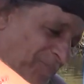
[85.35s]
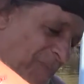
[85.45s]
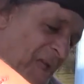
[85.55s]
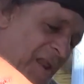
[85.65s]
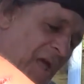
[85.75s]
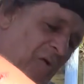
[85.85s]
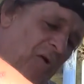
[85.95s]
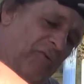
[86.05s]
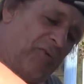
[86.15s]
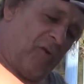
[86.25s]
and I
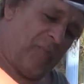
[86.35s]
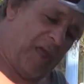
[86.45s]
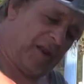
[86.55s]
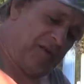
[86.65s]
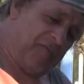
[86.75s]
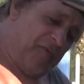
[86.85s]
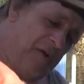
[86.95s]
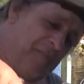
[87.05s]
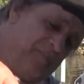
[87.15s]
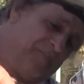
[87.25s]
also made it
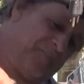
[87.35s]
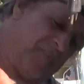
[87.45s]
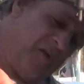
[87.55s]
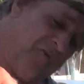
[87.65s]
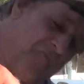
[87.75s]
from a